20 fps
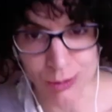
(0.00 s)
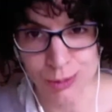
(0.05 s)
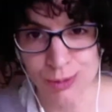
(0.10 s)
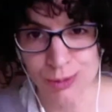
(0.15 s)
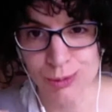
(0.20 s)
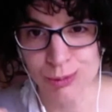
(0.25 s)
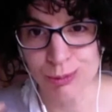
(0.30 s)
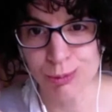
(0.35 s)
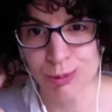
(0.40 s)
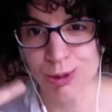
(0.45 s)

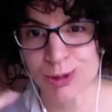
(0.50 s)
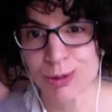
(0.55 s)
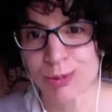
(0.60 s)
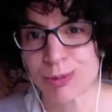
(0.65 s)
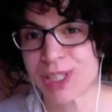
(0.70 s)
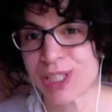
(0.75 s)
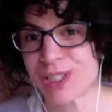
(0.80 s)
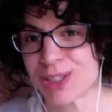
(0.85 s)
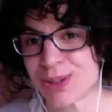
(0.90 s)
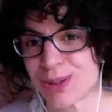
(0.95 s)
what
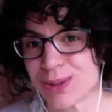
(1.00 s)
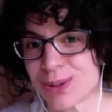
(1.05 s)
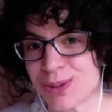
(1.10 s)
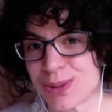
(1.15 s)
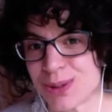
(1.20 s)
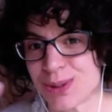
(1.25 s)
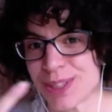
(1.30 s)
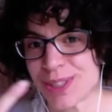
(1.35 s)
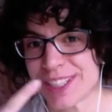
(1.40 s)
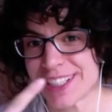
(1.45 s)
we
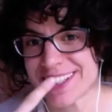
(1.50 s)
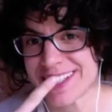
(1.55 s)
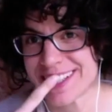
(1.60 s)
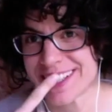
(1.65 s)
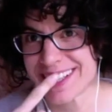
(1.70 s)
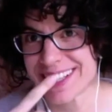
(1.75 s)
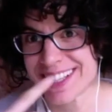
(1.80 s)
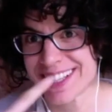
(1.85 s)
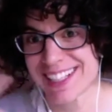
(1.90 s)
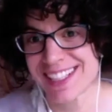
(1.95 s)
do
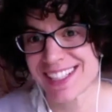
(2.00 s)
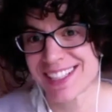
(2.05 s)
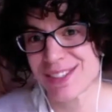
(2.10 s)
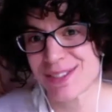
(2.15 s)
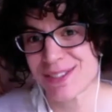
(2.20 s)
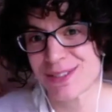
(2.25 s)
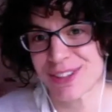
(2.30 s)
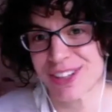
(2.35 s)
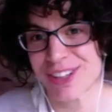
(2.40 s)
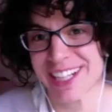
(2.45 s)
is
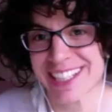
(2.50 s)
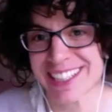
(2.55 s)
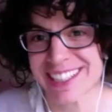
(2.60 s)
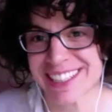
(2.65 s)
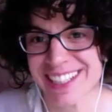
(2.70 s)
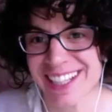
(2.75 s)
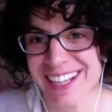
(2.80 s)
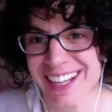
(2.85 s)
different